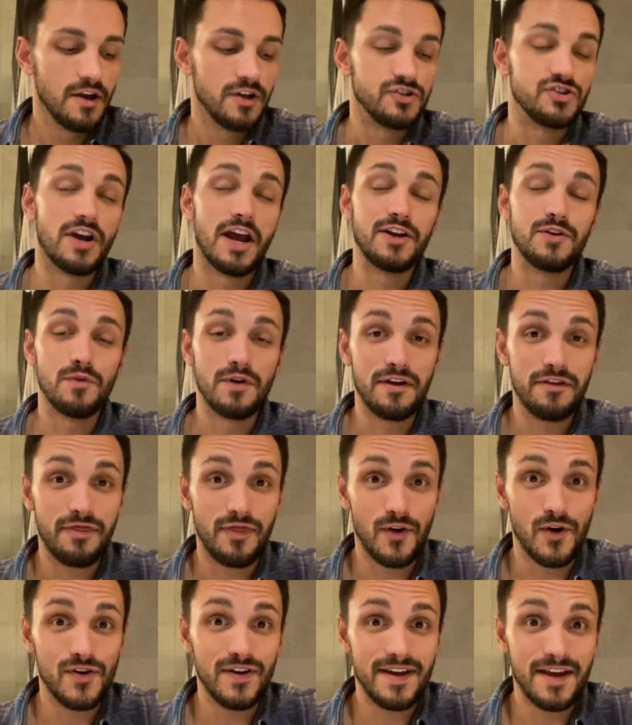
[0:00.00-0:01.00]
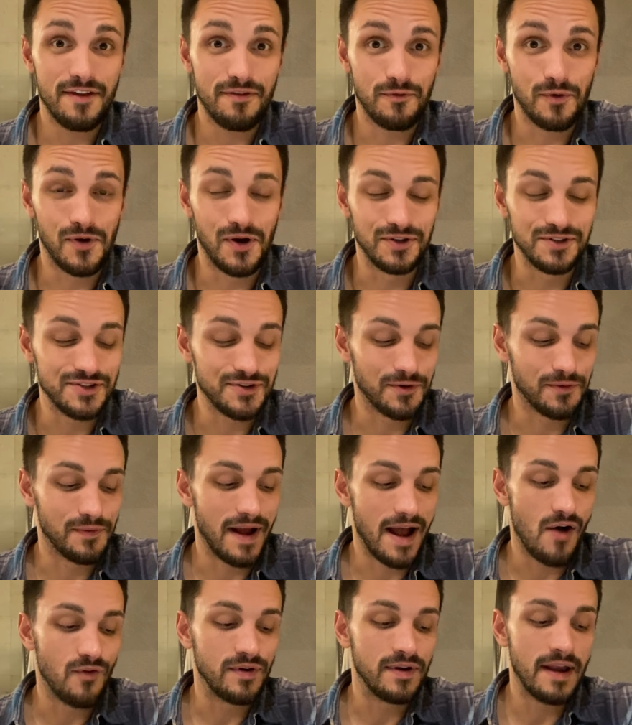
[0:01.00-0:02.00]
January 30th rolls
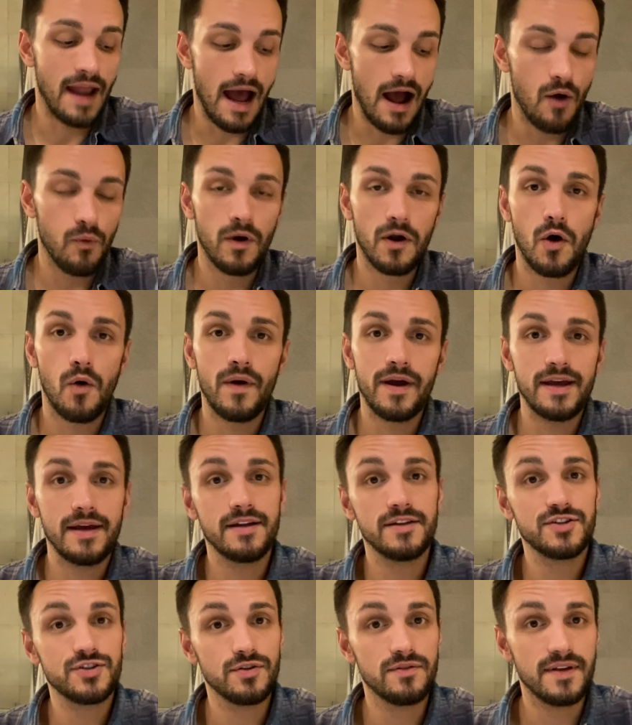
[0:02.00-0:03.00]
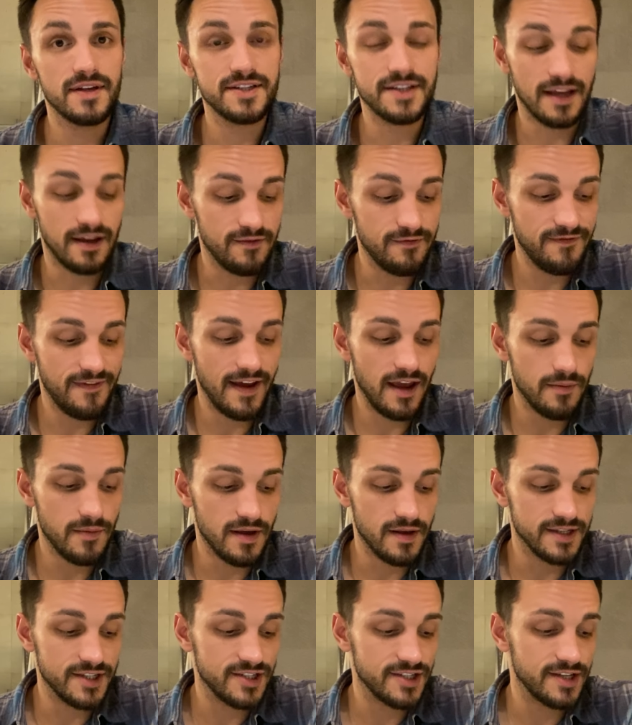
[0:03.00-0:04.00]
around. Now we're going into this
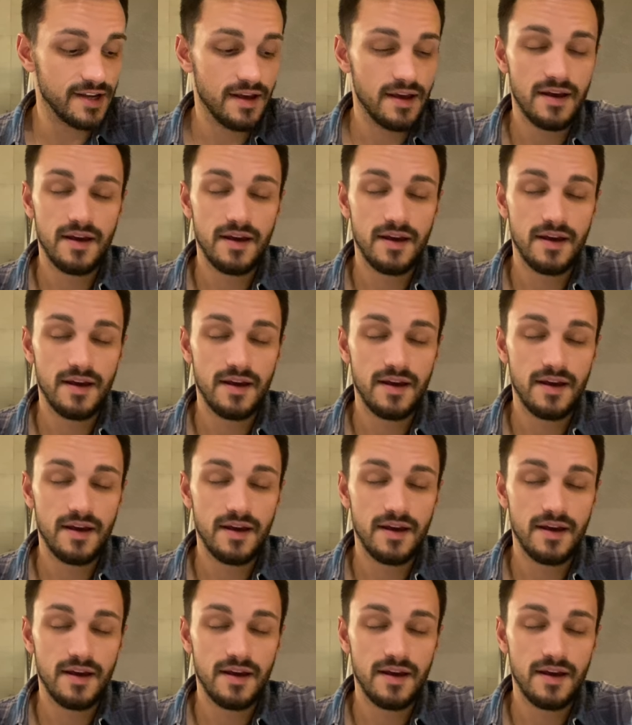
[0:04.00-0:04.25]
infamous